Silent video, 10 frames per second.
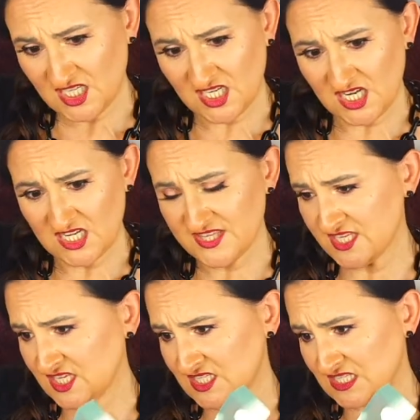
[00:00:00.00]
I
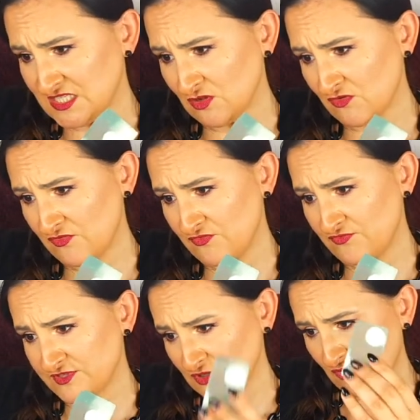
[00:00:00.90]
think it's snow
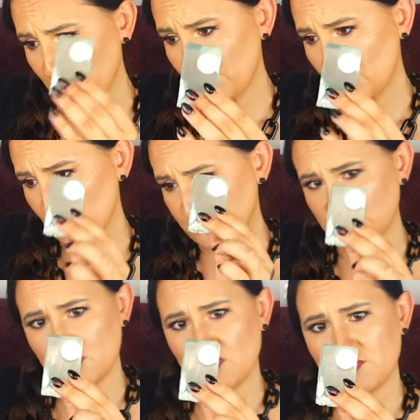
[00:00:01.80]
globe
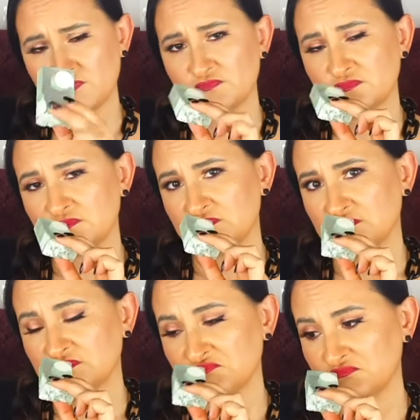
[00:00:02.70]
soap.
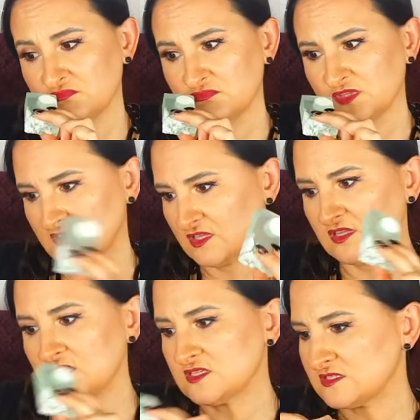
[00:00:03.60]
I think it
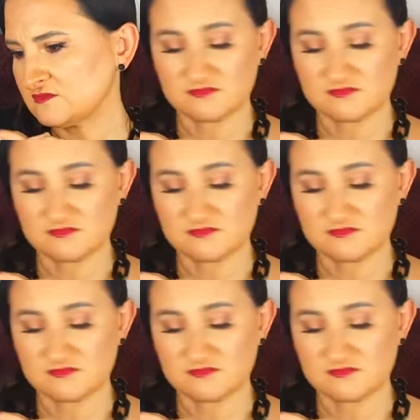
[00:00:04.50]
is.